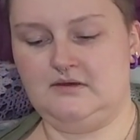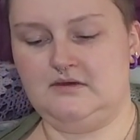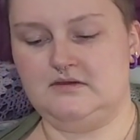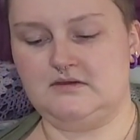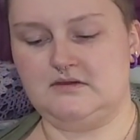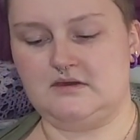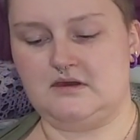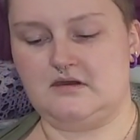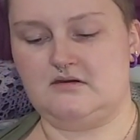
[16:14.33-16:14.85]

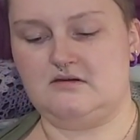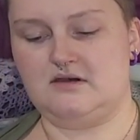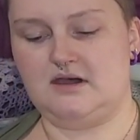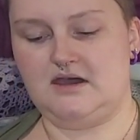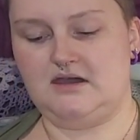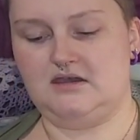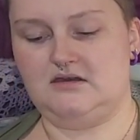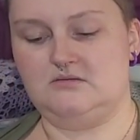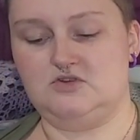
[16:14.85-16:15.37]
So
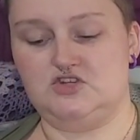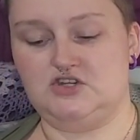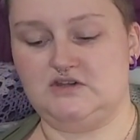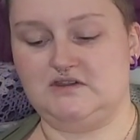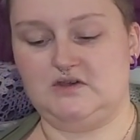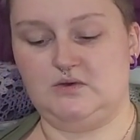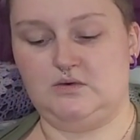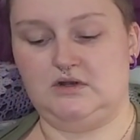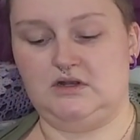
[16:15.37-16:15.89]
I am just
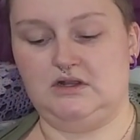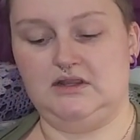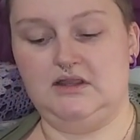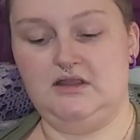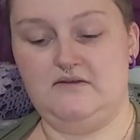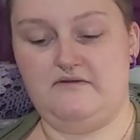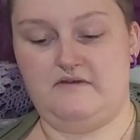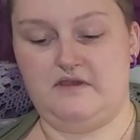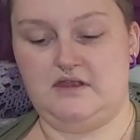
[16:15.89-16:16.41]
doing a
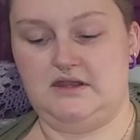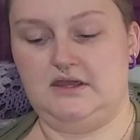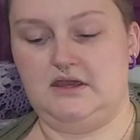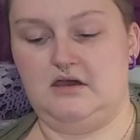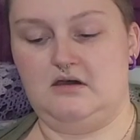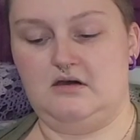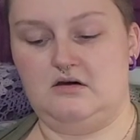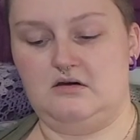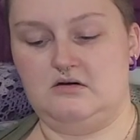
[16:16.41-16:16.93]
little
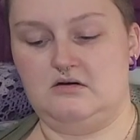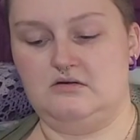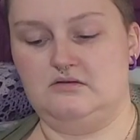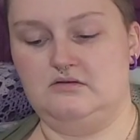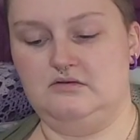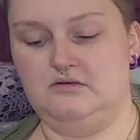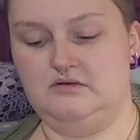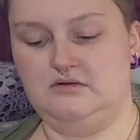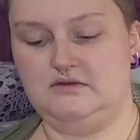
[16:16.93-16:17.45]
video
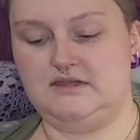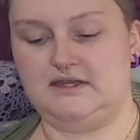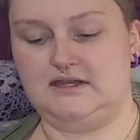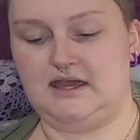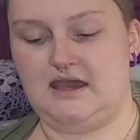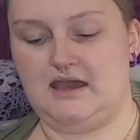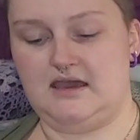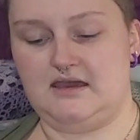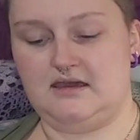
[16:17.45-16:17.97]

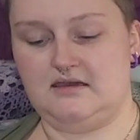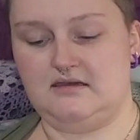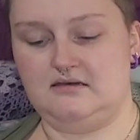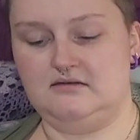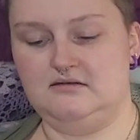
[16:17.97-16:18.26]
today